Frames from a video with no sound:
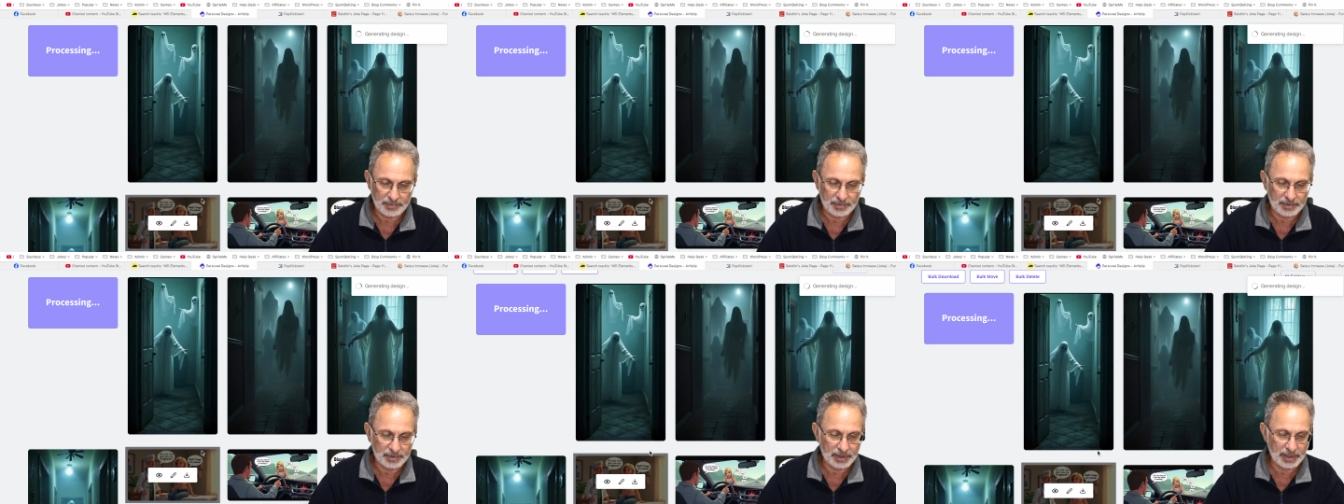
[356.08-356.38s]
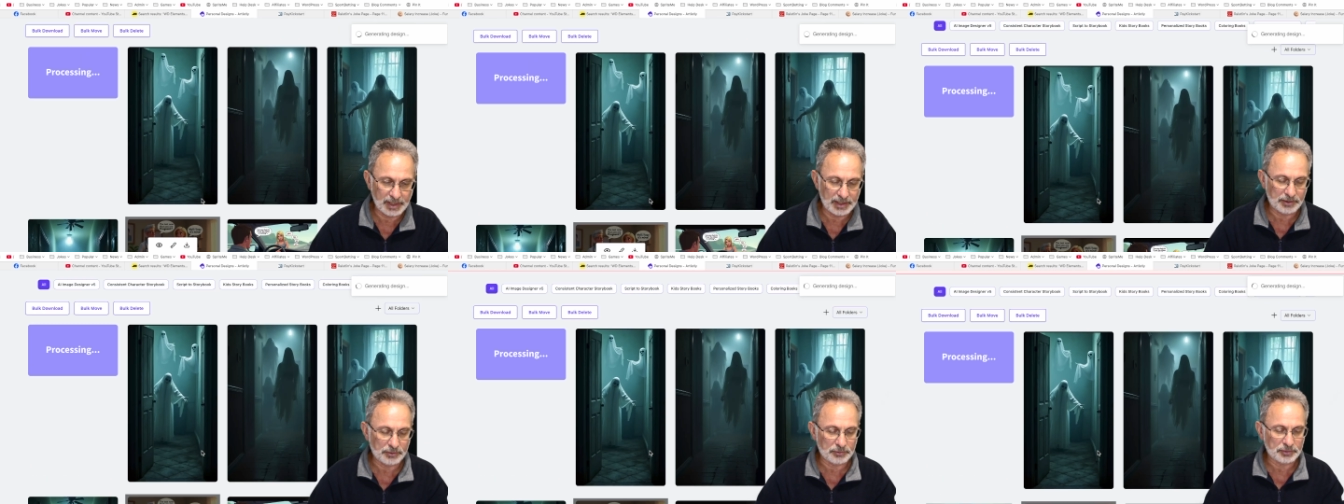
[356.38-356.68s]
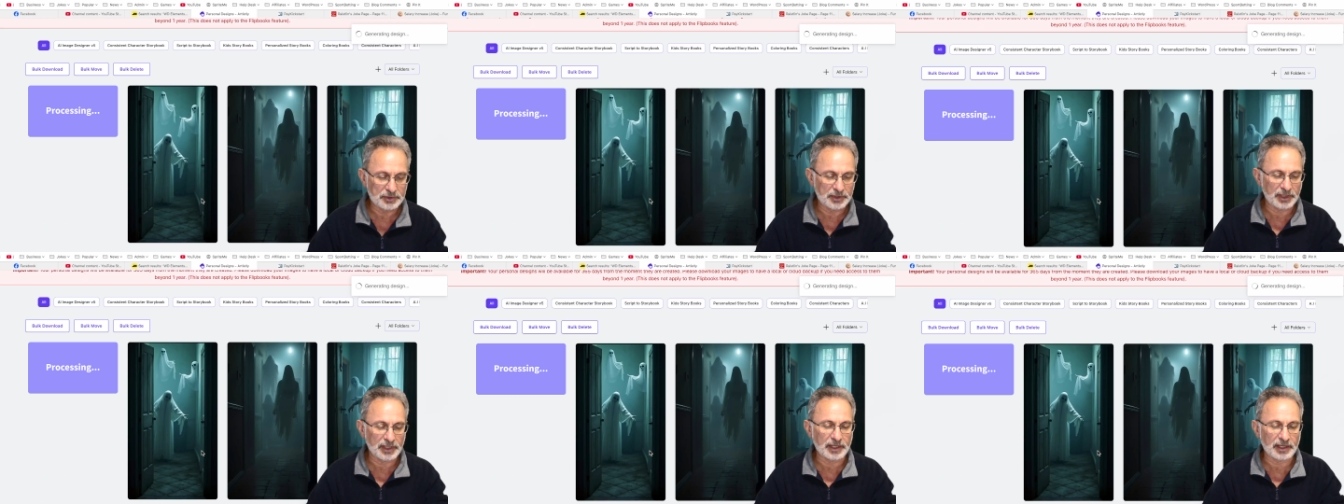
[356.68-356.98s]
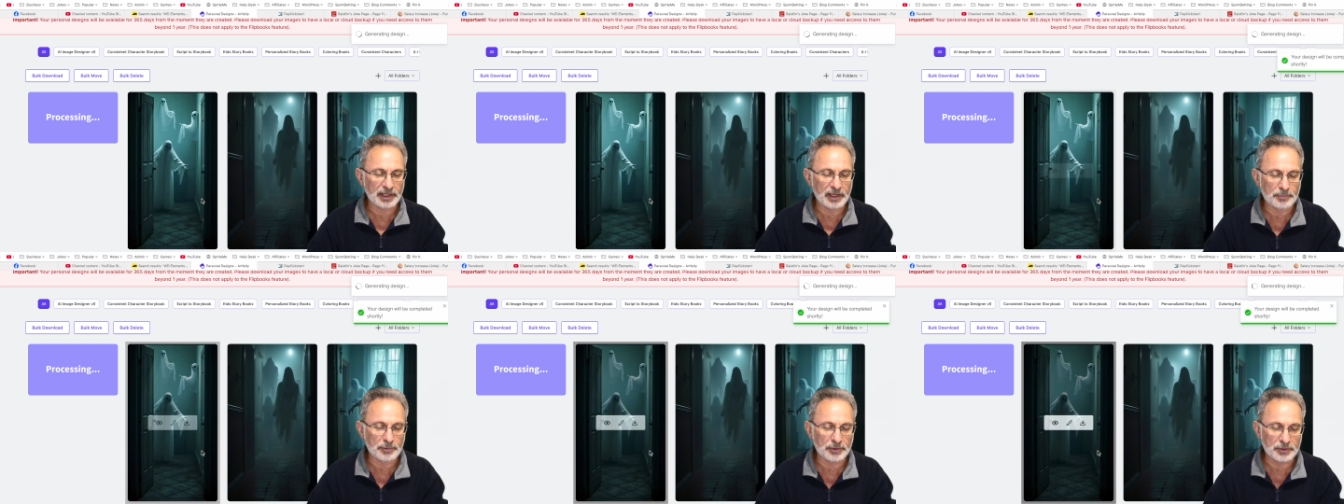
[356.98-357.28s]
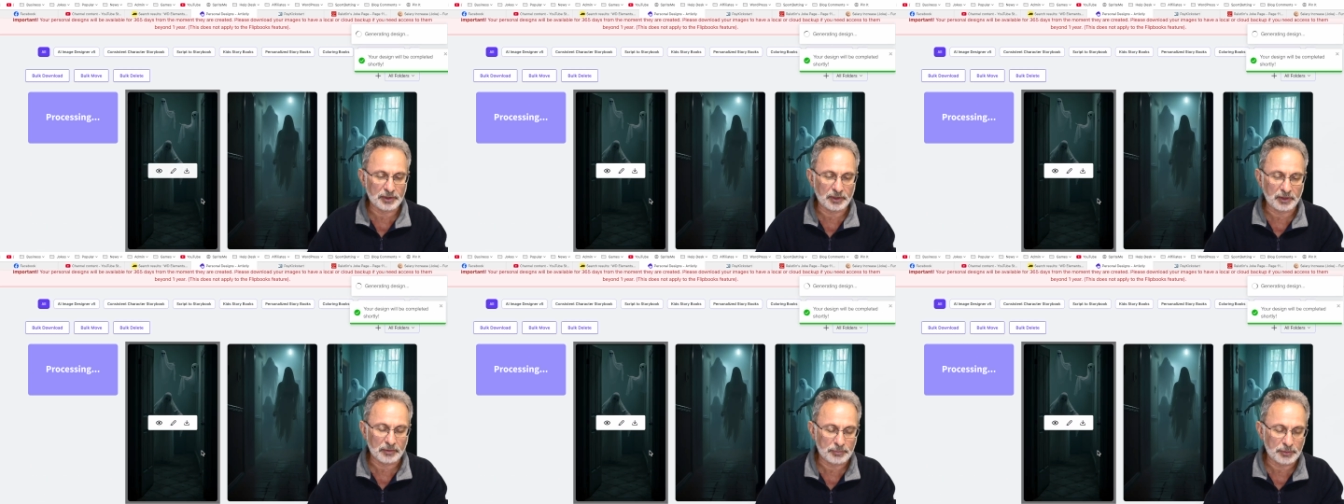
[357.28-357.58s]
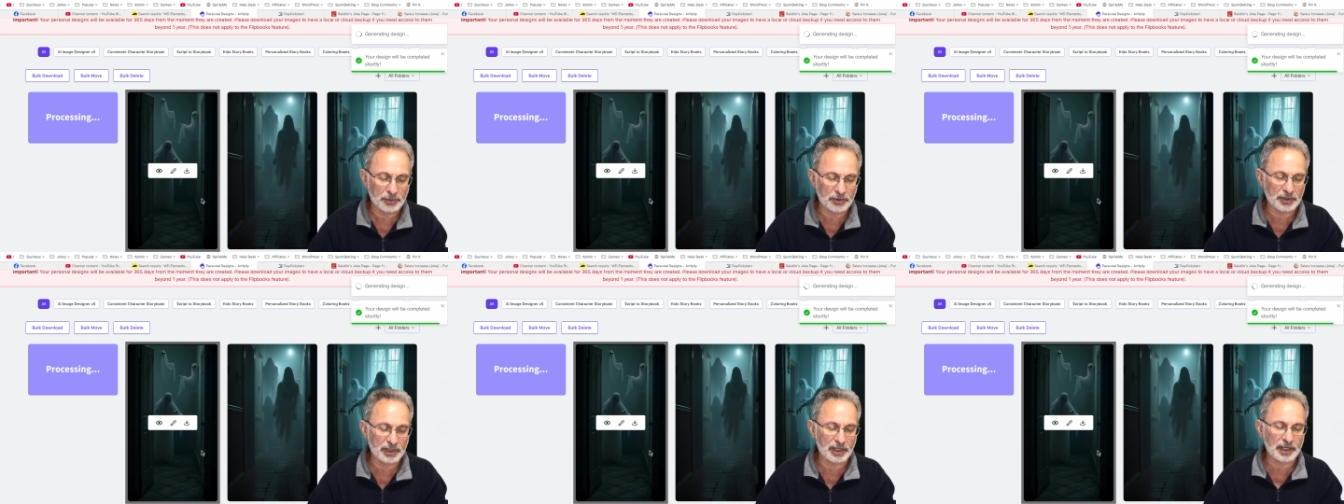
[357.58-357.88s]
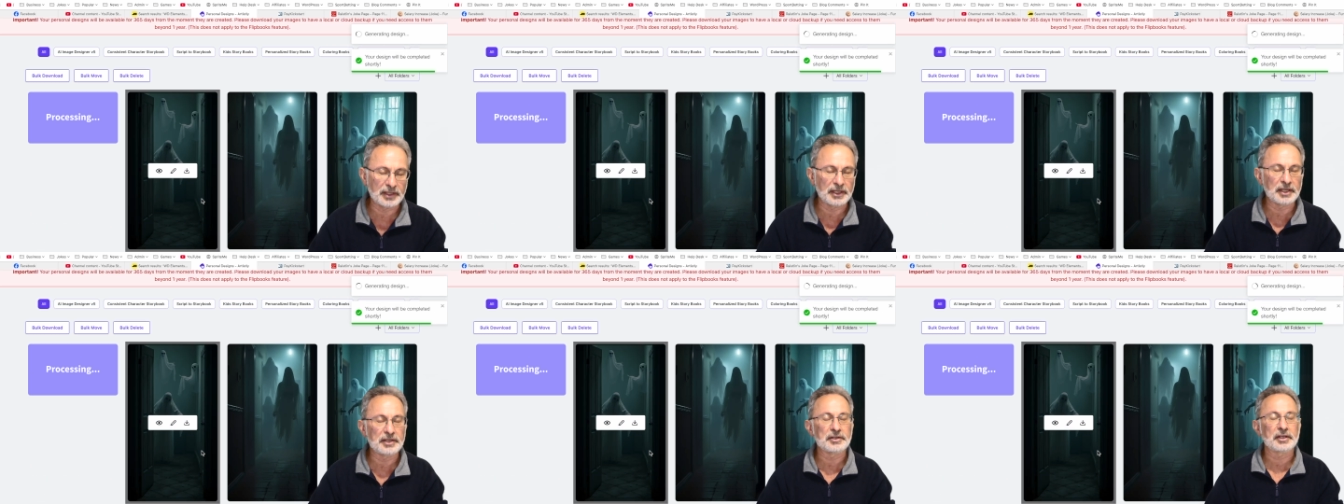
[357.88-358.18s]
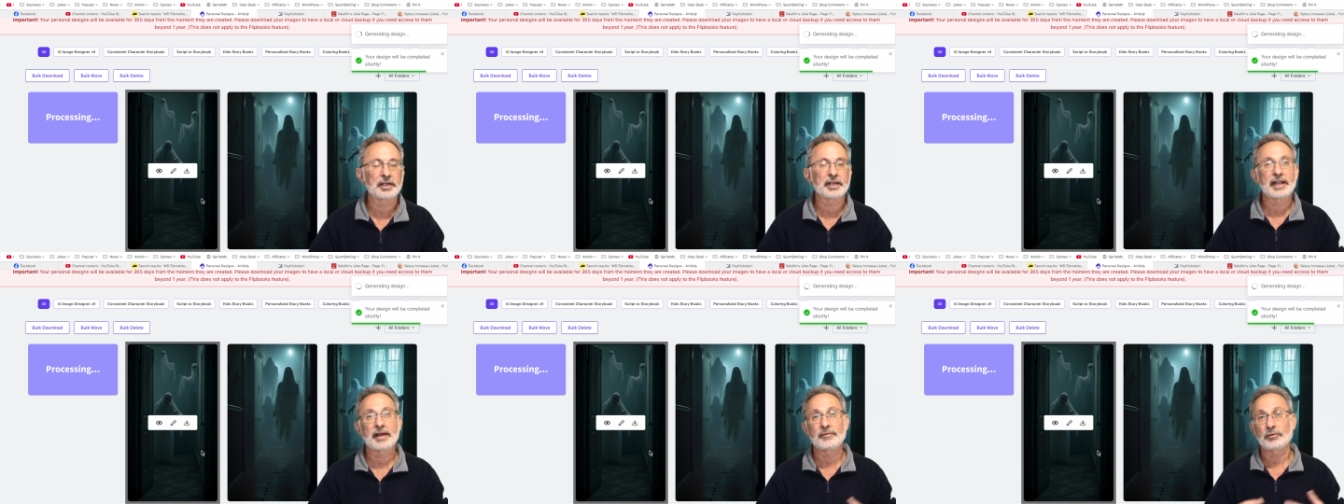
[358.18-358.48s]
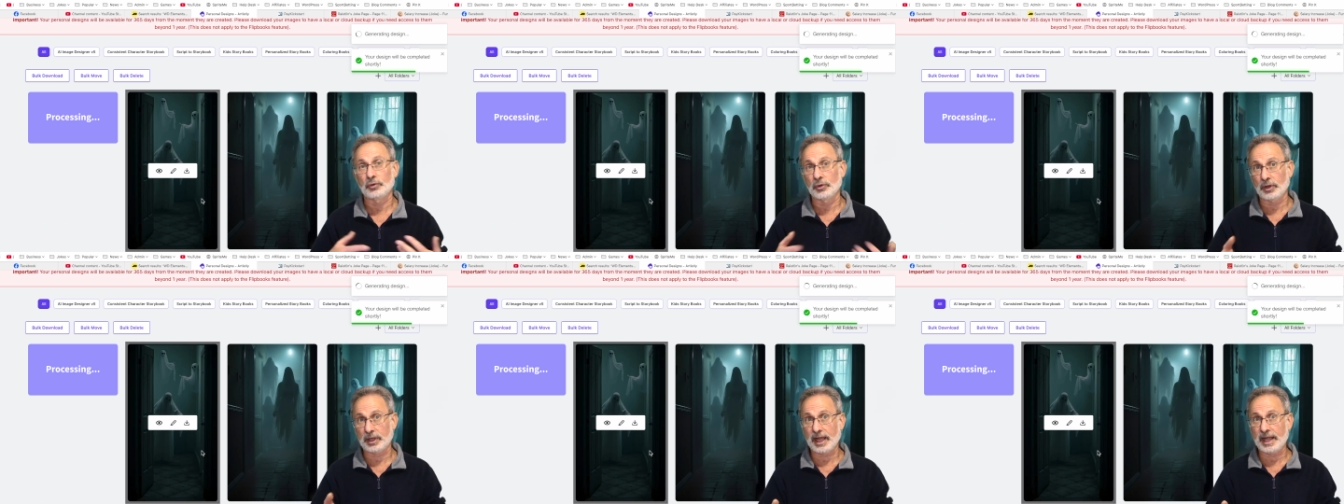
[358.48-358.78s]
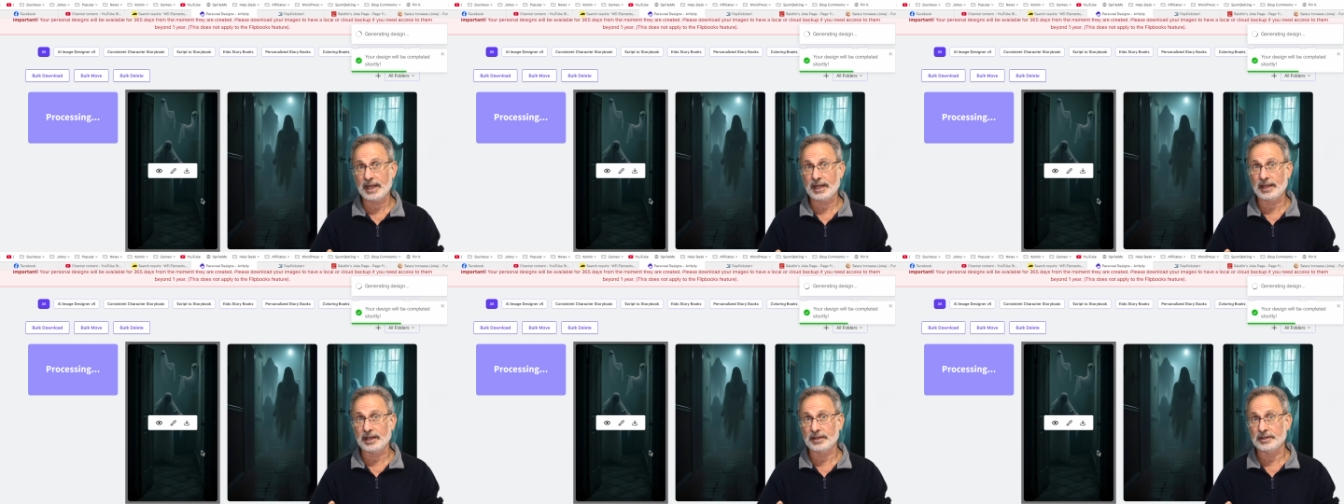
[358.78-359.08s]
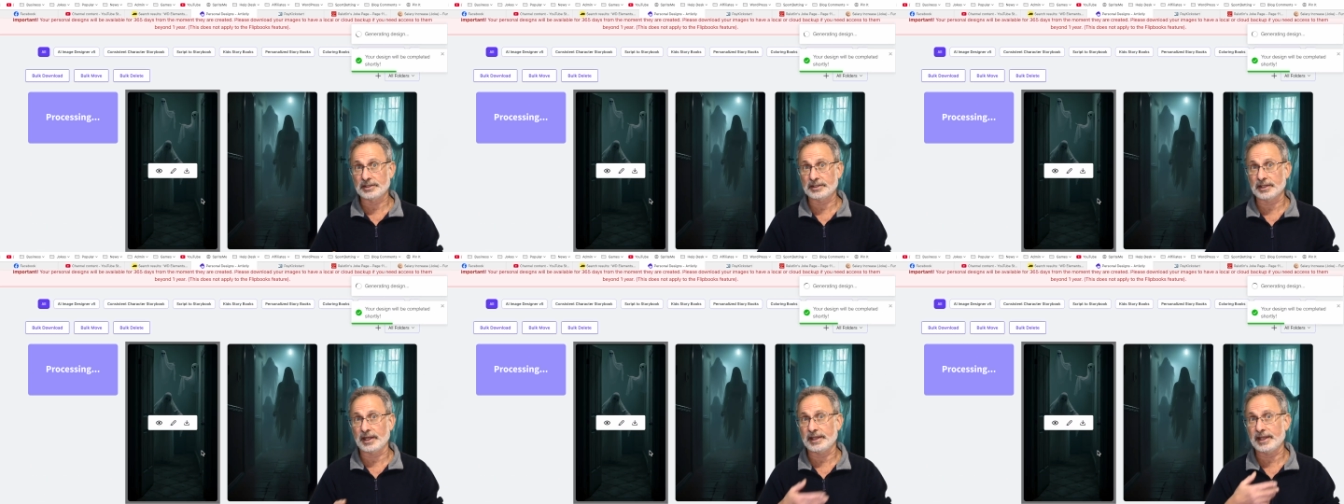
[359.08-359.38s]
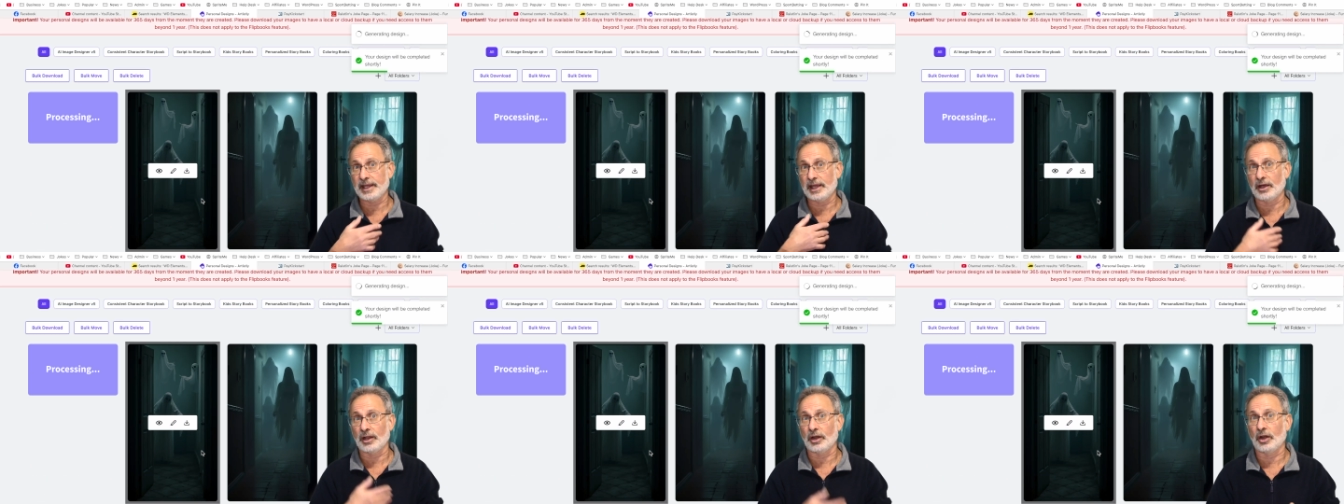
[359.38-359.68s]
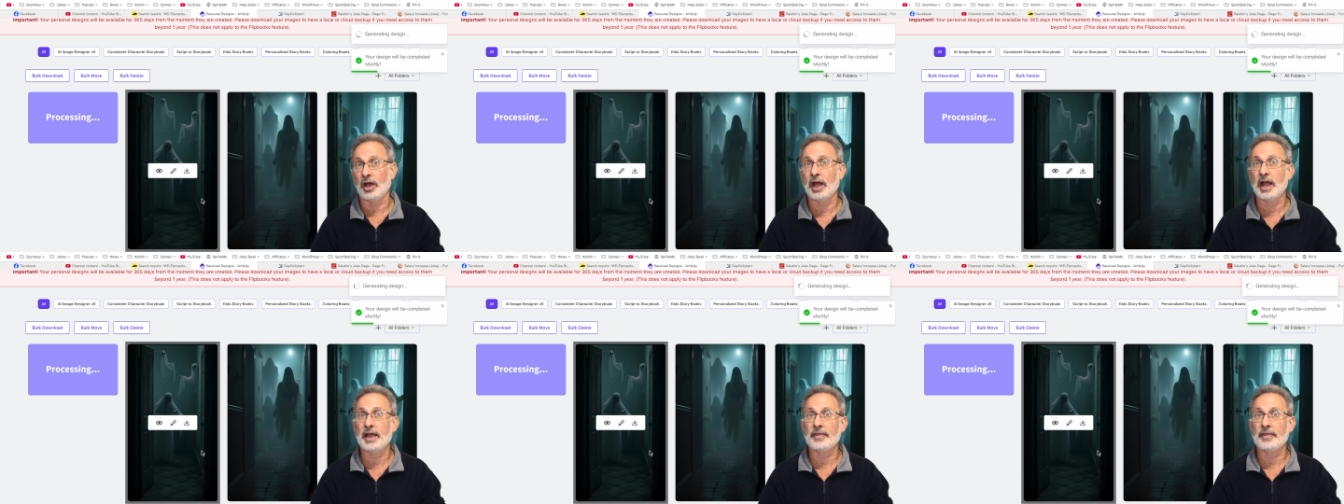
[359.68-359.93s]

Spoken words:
and it'll stick it up on your computer and then you can have a look at it and you say, yeah, I like